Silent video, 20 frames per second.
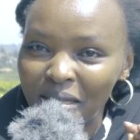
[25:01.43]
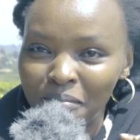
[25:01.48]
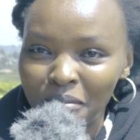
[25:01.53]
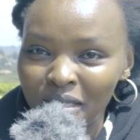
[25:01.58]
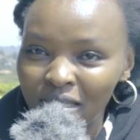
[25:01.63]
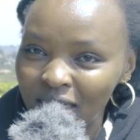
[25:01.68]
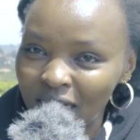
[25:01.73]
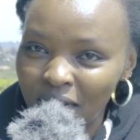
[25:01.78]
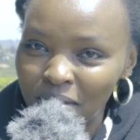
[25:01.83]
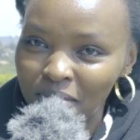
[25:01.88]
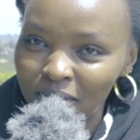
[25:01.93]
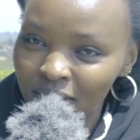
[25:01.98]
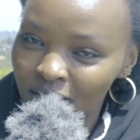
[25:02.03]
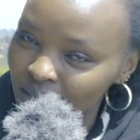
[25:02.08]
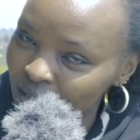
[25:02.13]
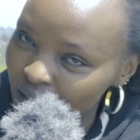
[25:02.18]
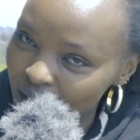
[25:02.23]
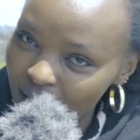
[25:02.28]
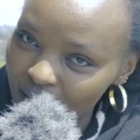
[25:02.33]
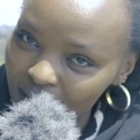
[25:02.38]
subscribed
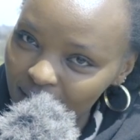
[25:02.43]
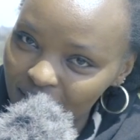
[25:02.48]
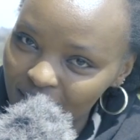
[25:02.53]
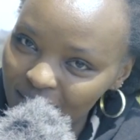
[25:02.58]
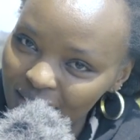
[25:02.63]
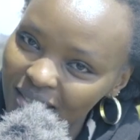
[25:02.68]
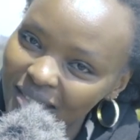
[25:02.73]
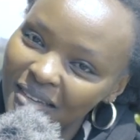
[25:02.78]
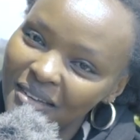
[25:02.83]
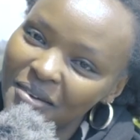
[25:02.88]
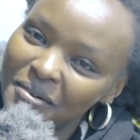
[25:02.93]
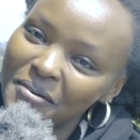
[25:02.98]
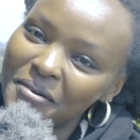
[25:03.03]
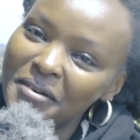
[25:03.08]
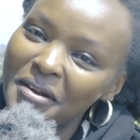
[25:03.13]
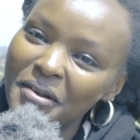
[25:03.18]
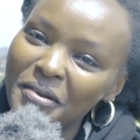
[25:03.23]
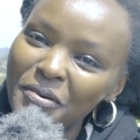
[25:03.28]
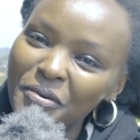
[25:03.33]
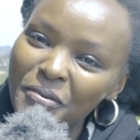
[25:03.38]
yet,
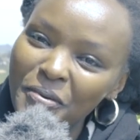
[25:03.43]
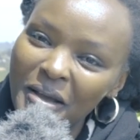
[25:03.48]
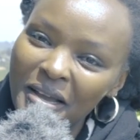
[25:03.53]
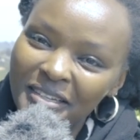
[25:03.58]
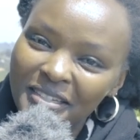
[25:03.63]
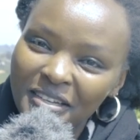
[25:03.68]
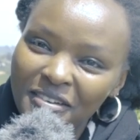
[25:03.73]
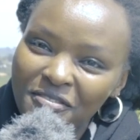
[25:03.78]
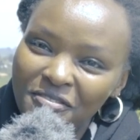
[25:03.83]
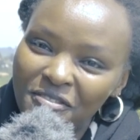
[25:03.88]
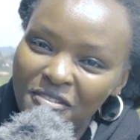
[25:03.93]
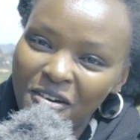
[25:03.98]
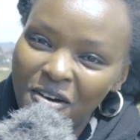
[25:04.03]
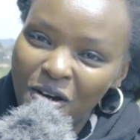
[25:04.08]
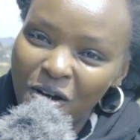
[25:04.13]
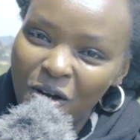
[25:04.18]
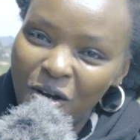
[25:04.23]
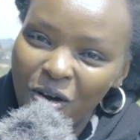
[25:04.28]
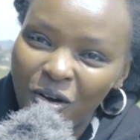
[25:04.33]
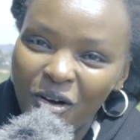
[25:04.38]
what are you waiting
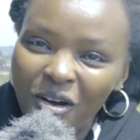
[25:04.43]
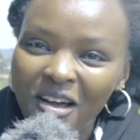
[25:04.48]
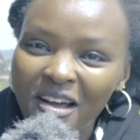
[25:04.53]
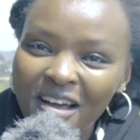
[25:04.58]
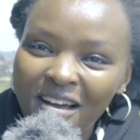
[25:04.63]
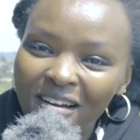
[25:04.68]
for?